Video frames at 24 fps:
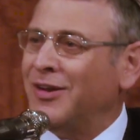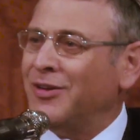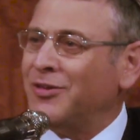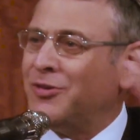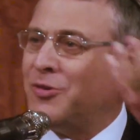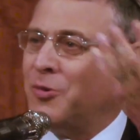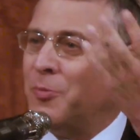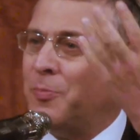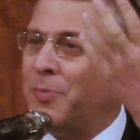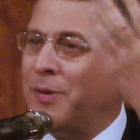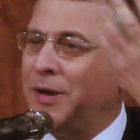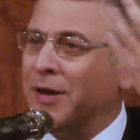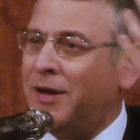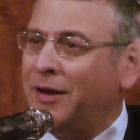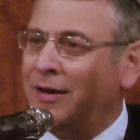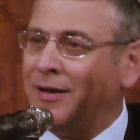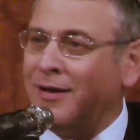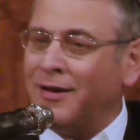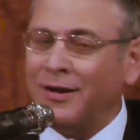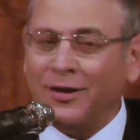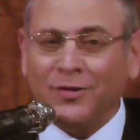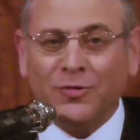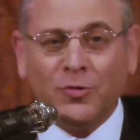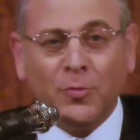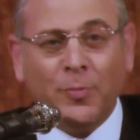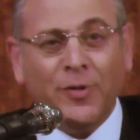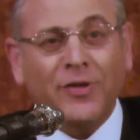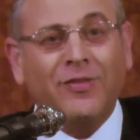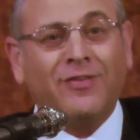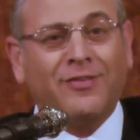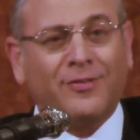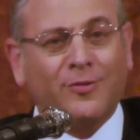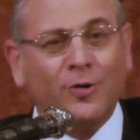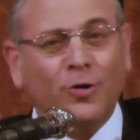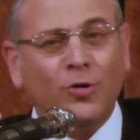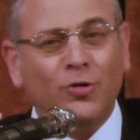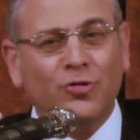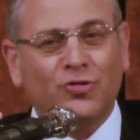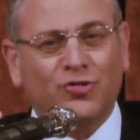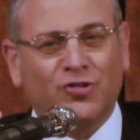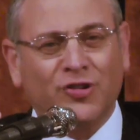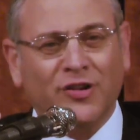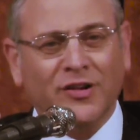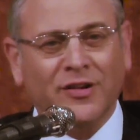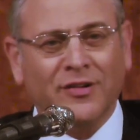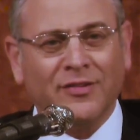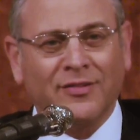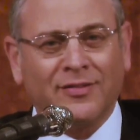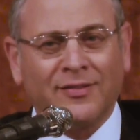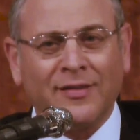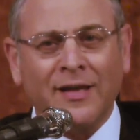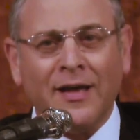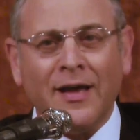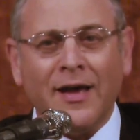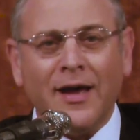to be soldiers.